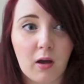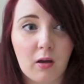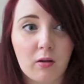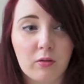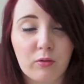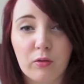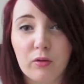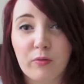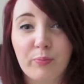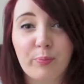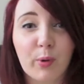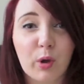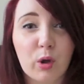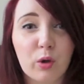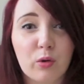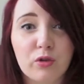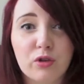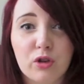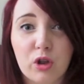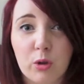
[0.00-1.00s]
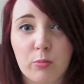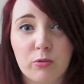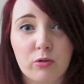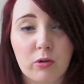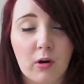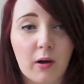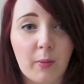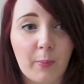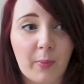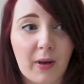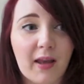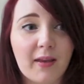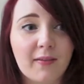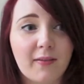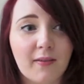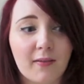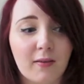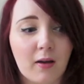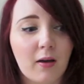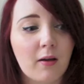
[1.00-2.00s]
sort of Boots, Superdrug,
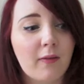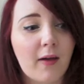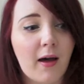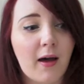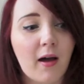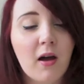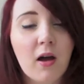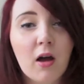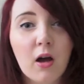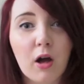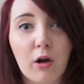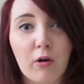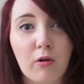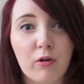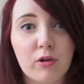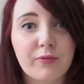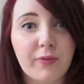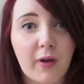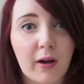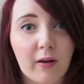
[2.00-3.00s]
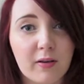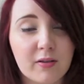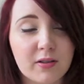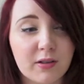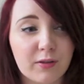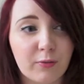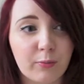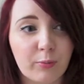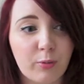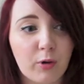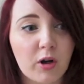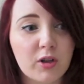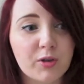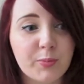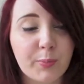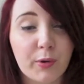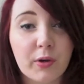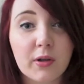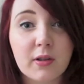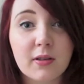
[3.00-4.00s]
places like that, across various different price
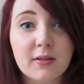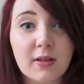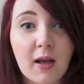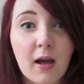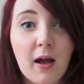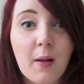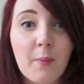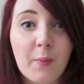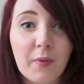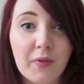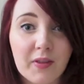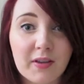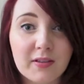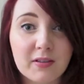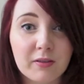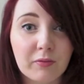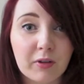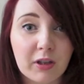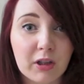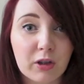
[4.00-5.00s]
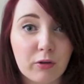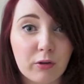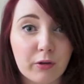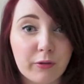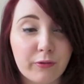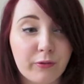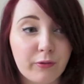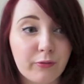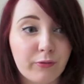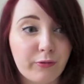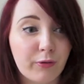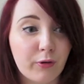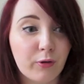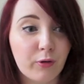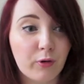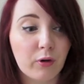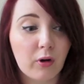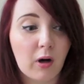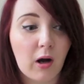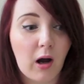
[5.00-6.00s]
points. But these are really good
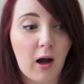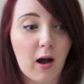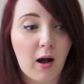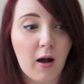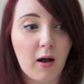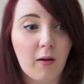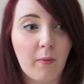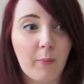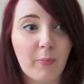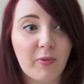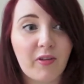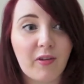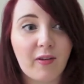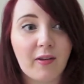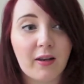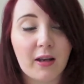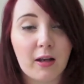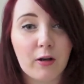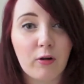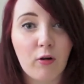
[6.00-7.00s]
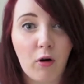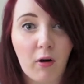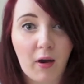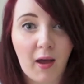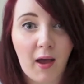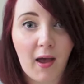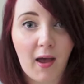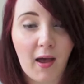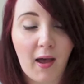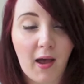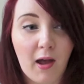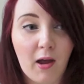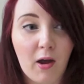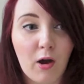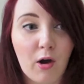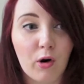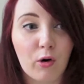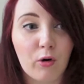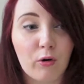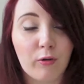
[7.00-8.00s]
for particularly long hair
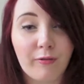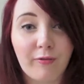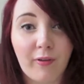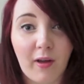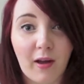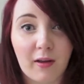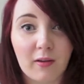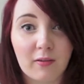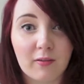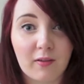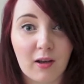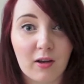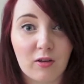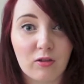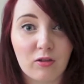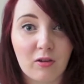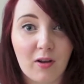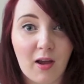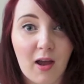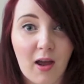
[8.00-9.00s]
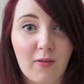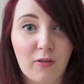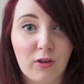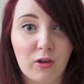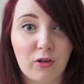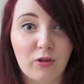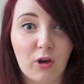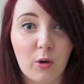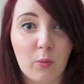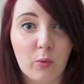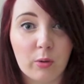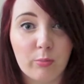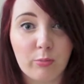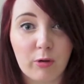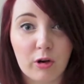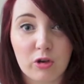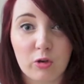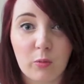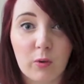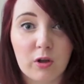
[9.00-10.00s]
or fine textured hair that you don't want to
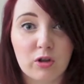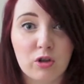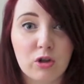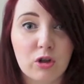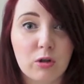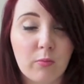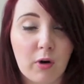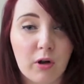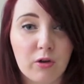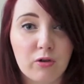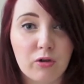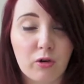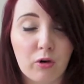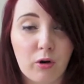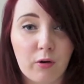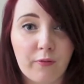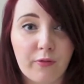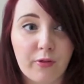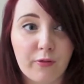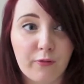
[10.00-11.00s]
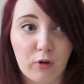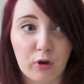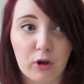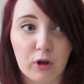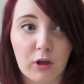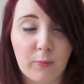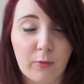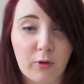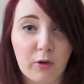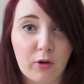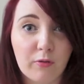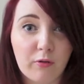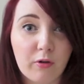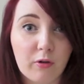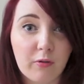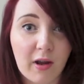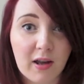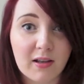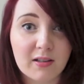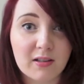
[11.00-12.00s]
brush away too much of the volume that you've
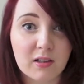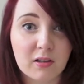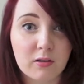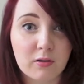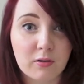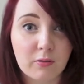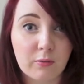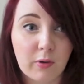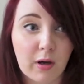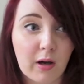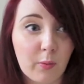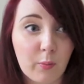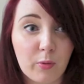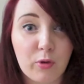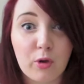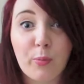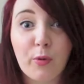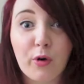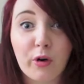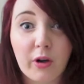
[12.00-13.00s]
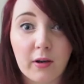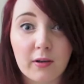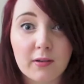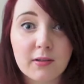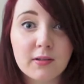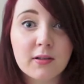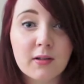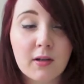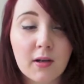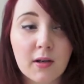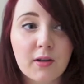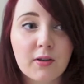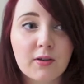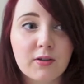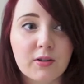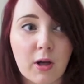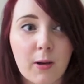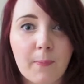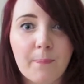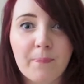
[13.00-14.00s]
created with your product.
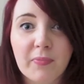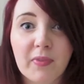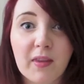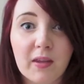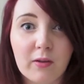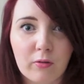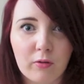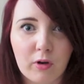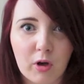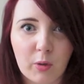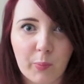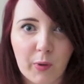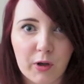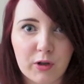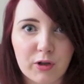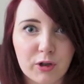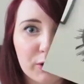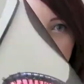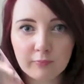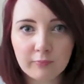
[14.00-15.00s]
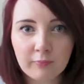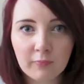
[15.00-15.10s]
So these are a good buy too.